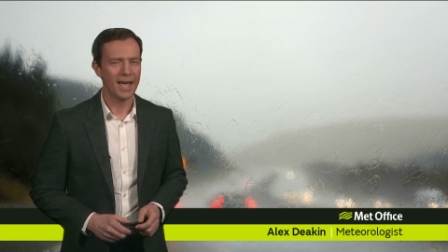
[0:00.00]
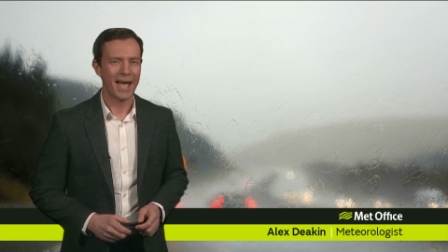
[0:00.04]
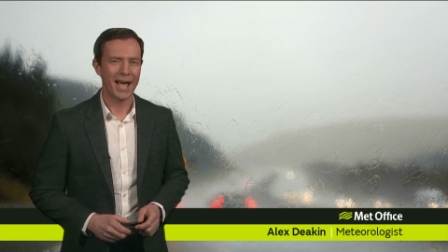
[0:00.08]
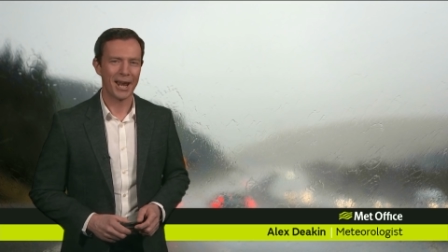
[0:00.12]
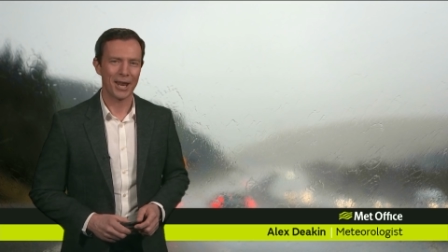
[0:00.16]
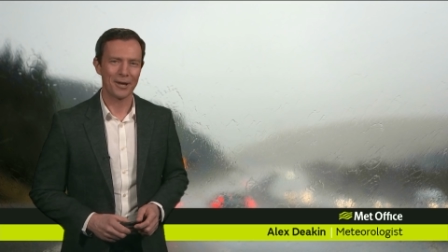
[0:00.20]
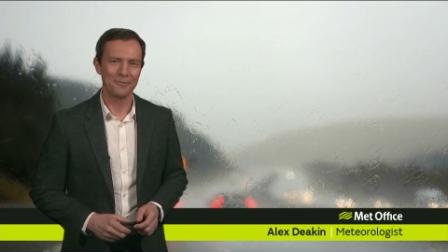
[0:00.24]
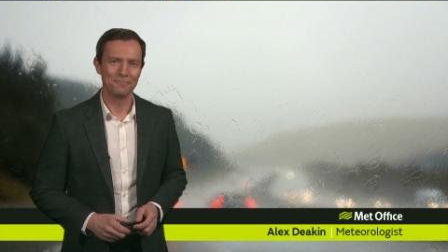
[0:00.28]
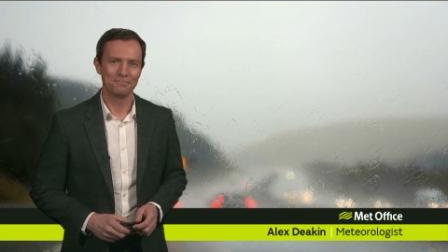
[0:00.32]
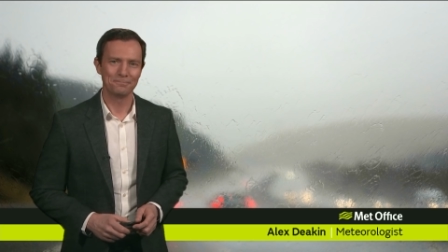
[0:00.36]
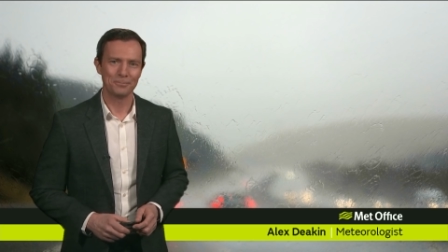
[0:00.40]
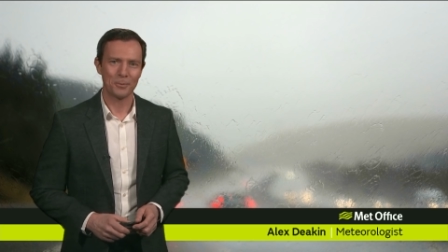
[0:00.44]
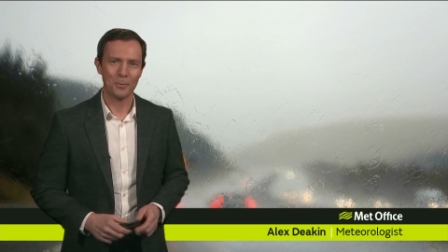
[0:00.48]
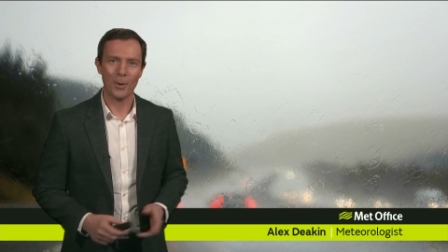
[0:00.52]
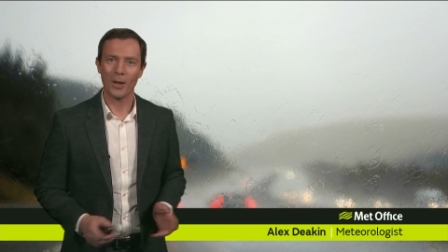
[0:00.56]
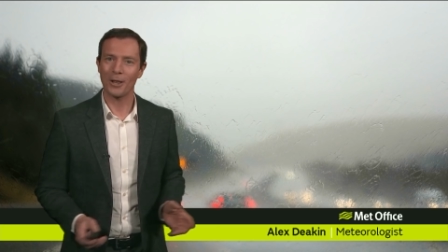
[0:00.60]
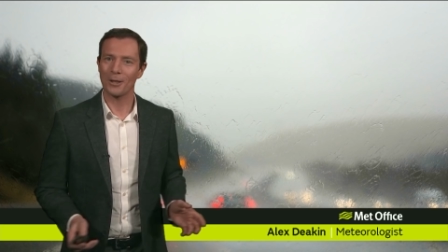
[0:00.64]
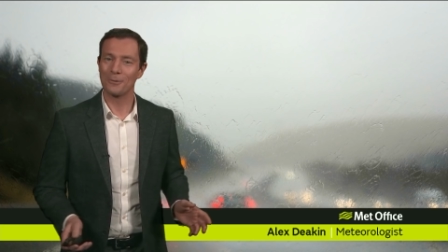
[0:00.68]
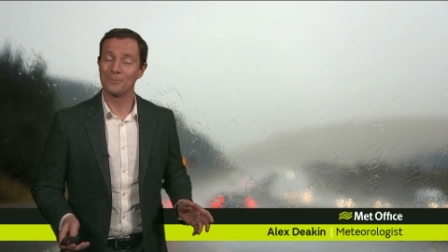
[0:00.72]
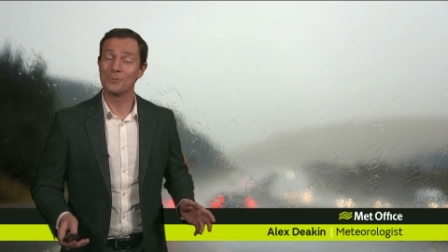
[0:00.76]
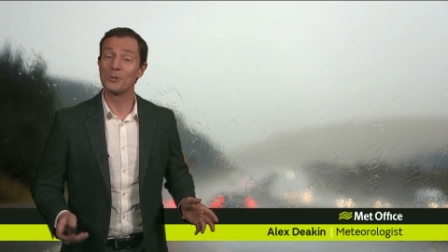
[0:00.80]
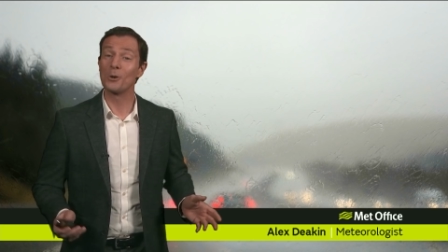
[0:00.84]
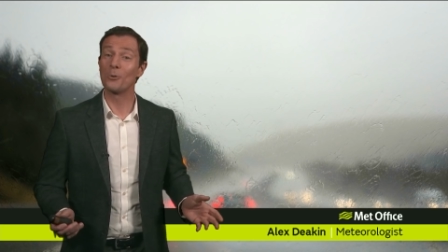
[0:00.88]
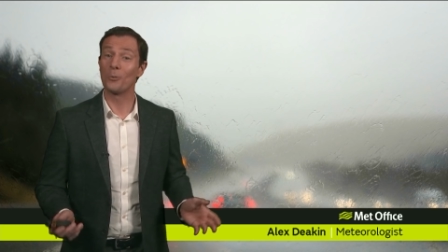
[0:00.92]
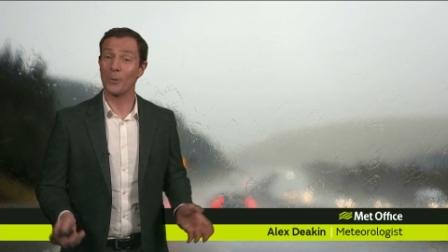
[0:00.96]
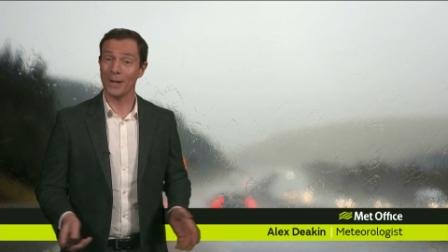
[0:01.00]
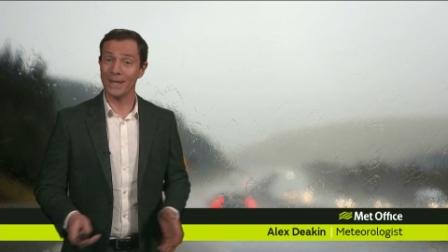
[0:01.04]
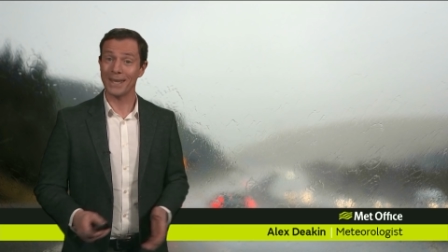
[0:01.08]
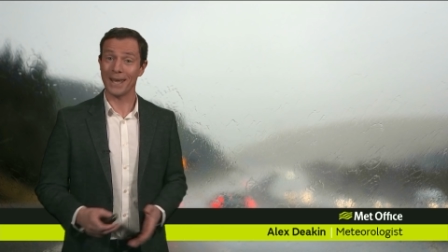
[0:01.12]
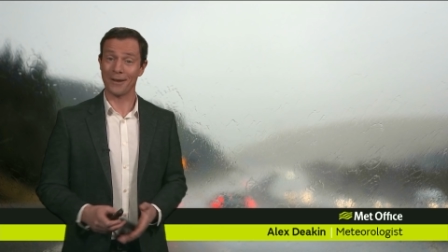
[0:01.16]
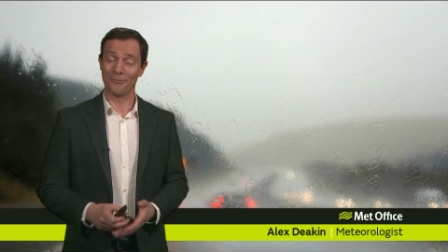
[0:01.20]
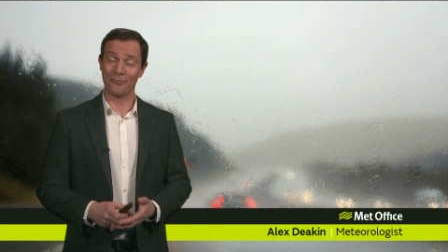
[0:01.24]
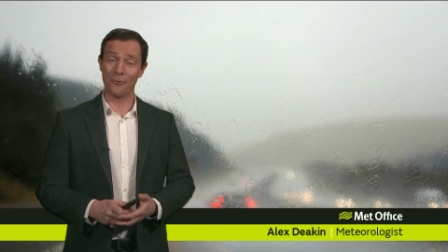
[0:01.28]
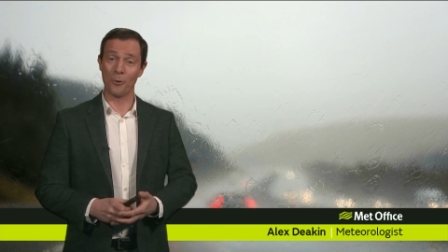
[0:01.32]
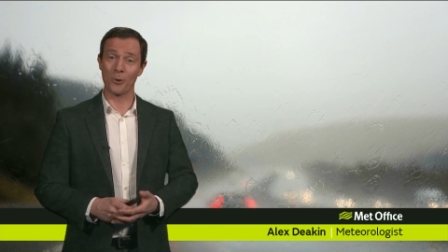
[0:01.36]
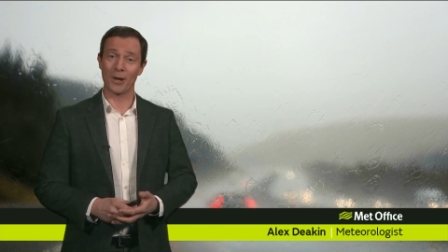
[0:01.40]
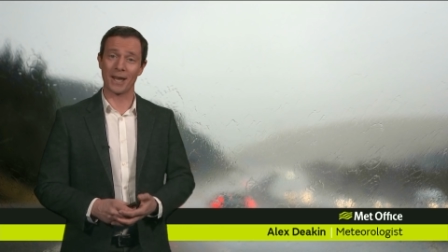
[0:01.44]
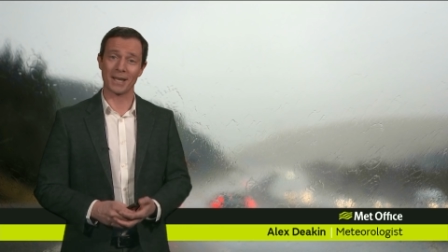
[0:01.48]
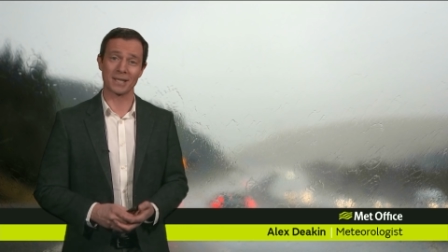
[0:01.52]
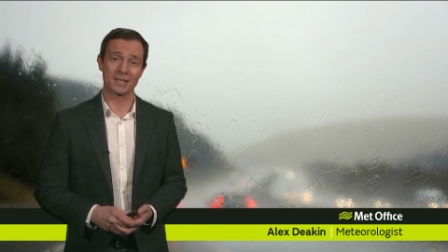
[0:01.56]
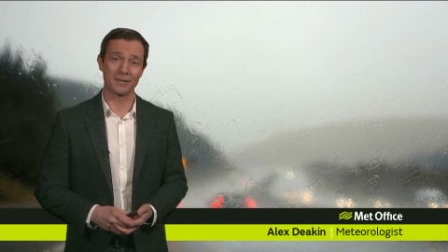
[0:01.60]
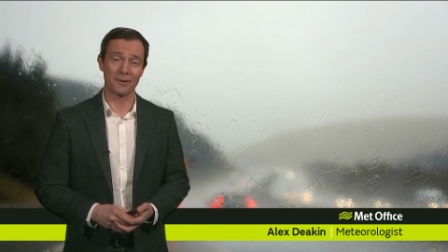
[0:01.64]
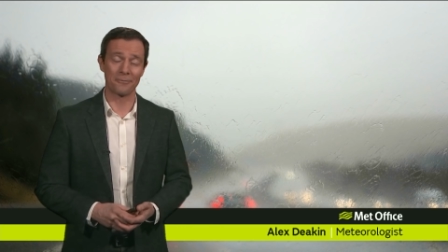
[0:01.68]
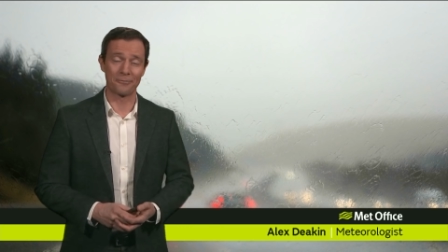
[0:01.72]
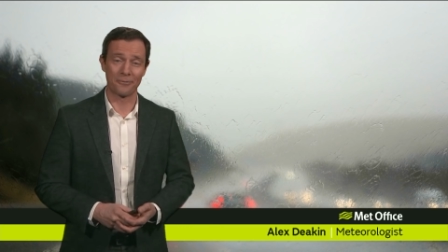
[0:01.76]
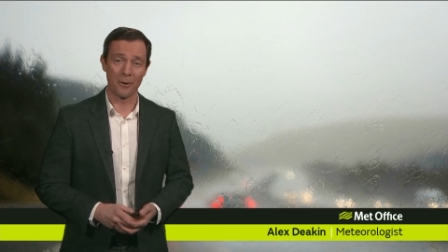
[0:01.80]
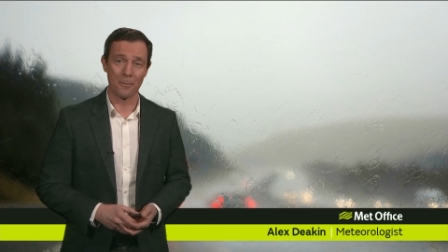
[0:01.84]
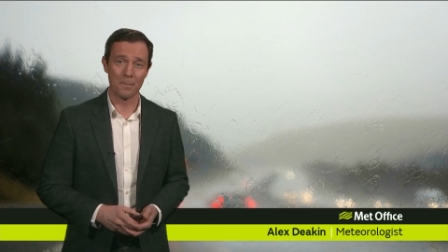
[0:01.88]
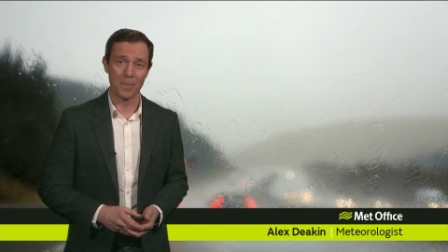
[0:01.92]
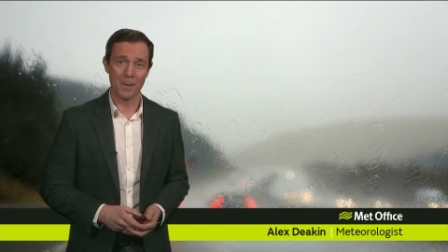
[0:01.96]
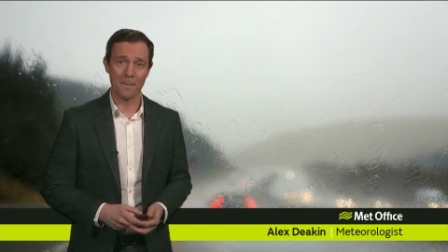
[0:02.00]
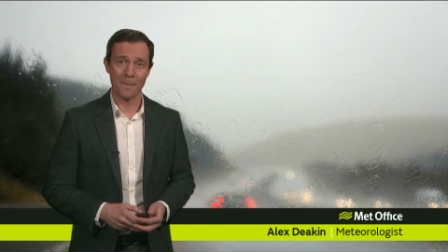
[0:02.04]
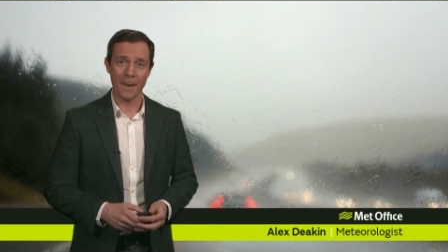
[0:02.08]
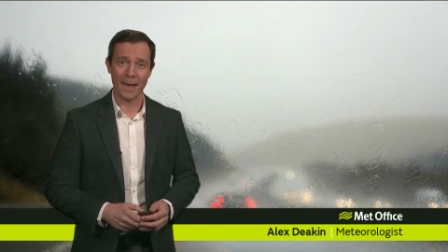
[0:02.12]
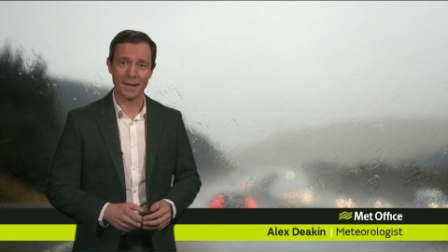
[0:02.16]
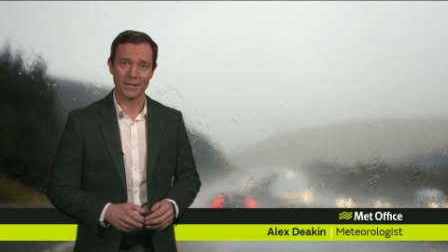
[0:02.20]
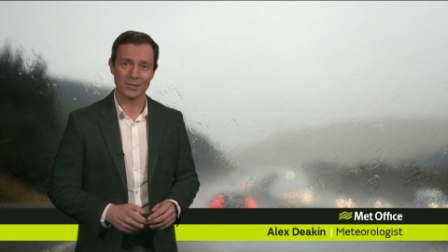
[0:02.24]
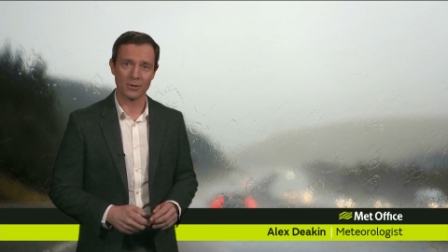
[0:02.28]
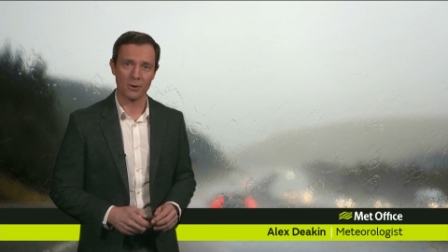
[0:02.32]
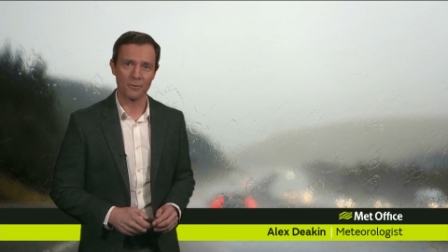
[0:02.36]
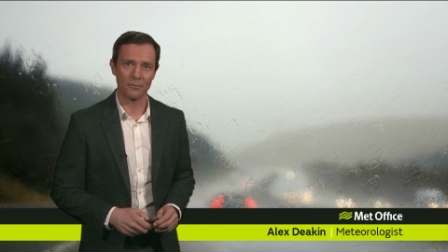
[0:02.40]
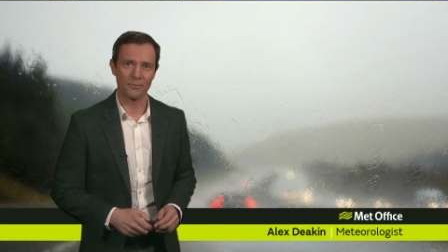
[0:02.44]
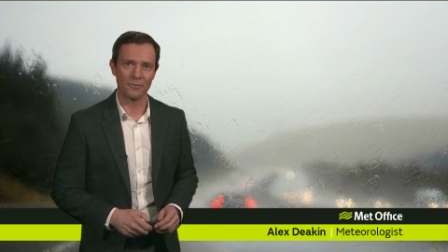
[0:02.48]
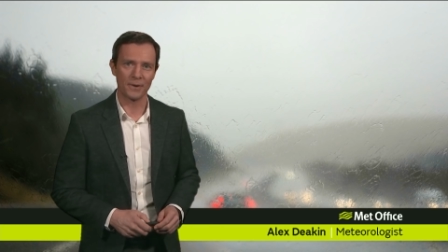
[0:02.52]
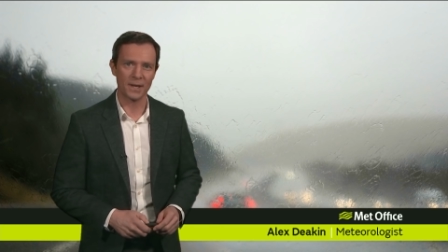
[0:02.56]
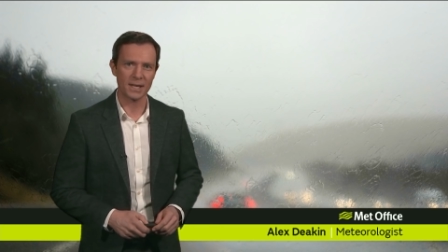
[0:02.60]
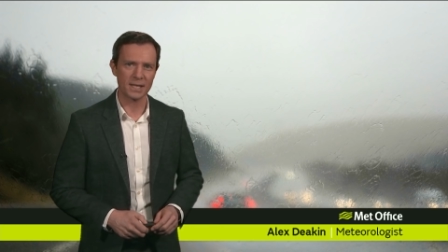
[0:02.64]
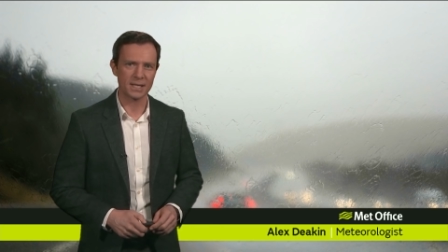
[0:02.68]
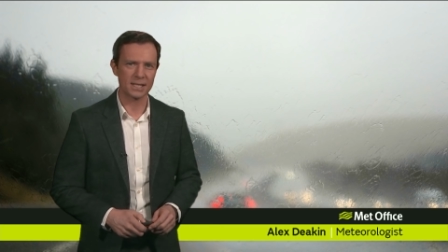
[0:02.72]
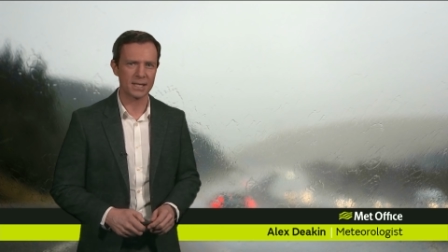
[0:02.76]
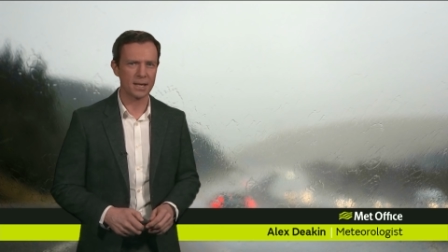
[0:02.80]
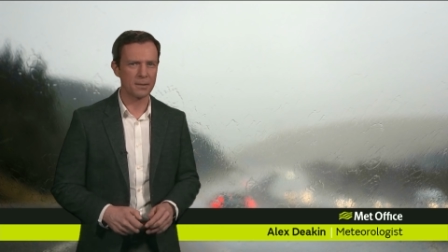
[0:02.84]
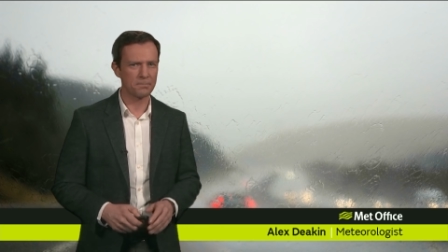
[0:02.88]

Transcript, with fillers: Hello, welcome to your weekend forecast from the Met Office.